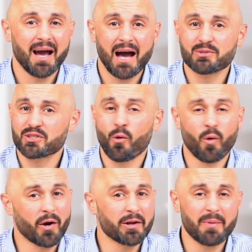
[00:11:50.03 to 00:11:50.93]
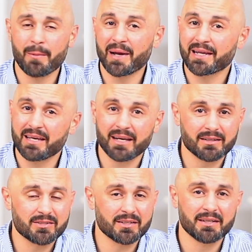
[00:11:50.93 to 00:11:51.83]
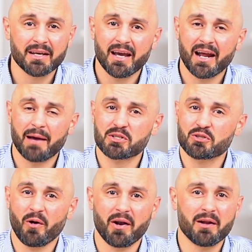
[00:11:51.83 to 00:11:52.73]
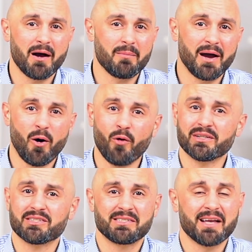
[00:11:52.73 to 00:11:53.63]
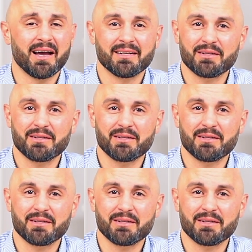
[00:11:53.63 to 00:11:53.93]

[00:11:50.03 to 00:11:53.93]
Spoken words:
I'm so worried about my kids and I'm just worried about my oldest son.